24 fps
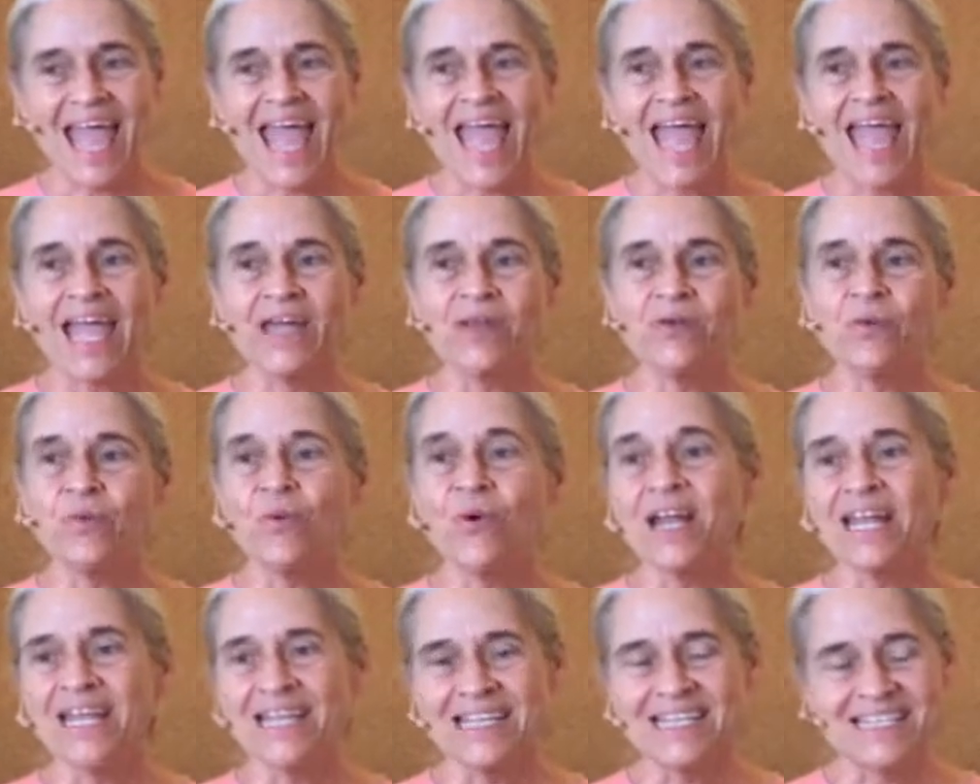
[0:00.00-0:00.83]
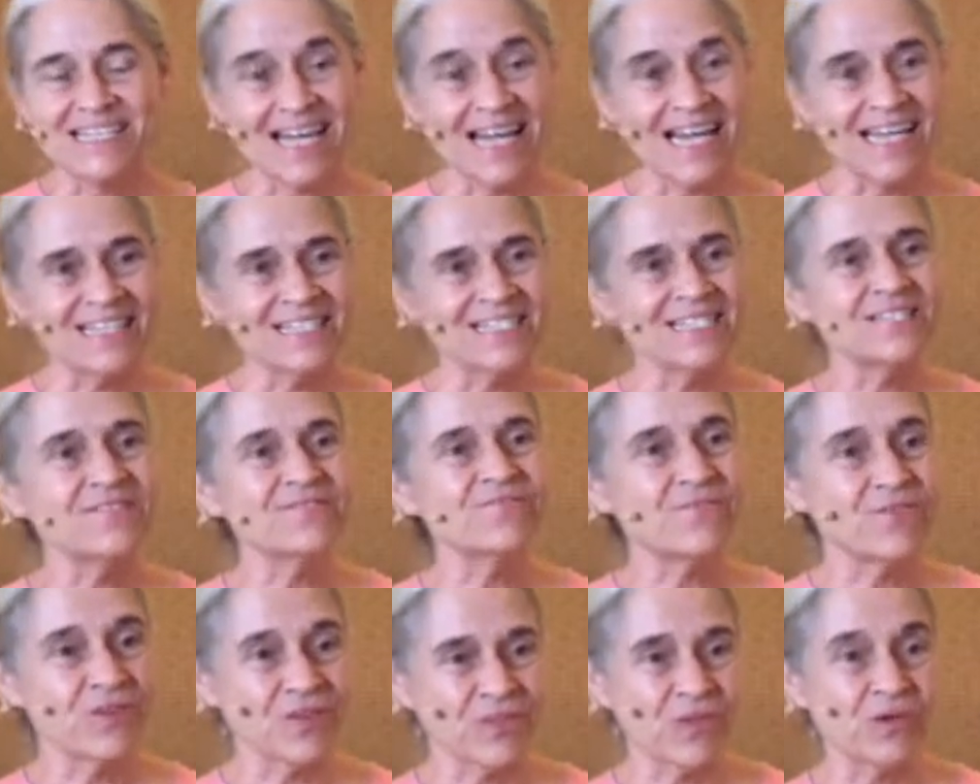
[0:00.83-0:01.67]
and what He does
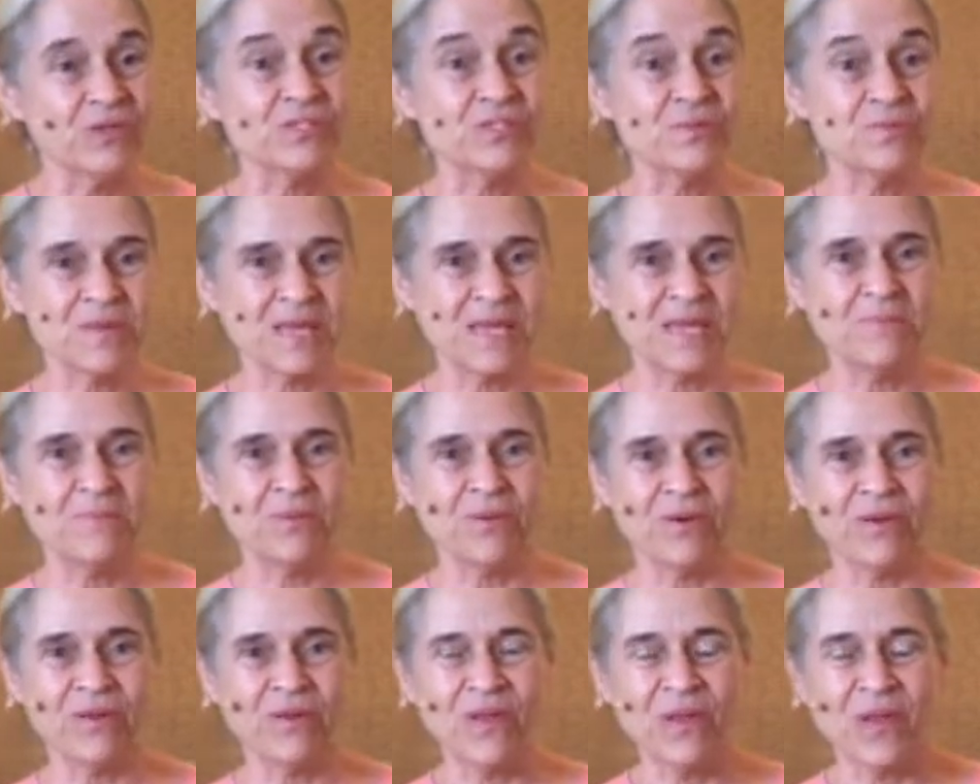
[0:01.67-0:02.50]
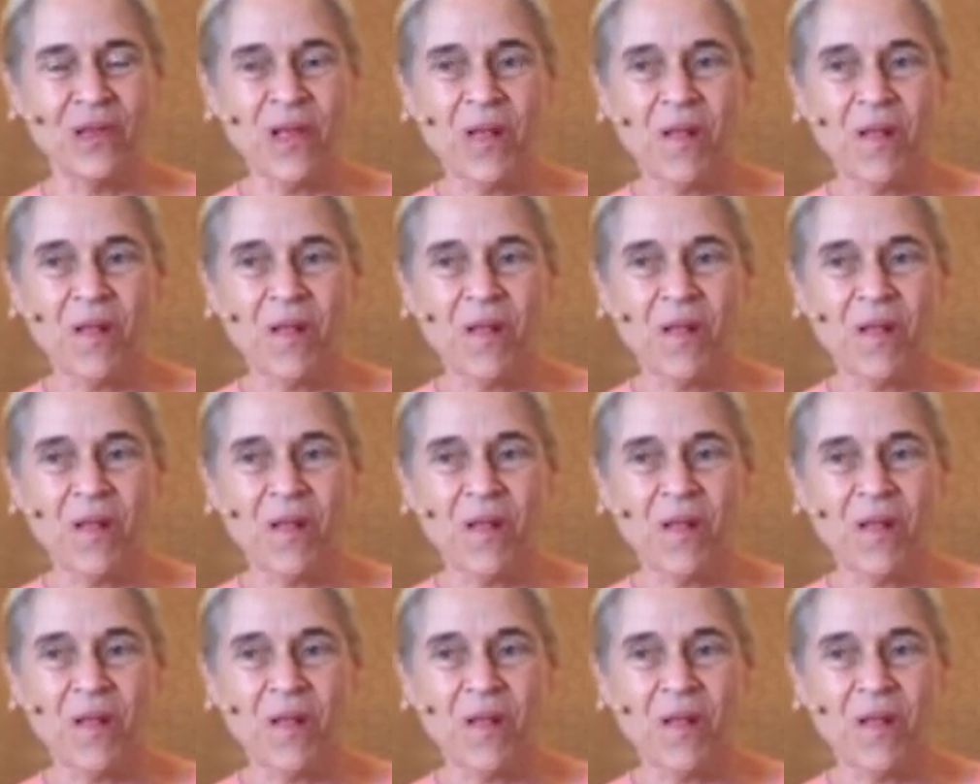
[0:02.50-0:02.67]
for those people.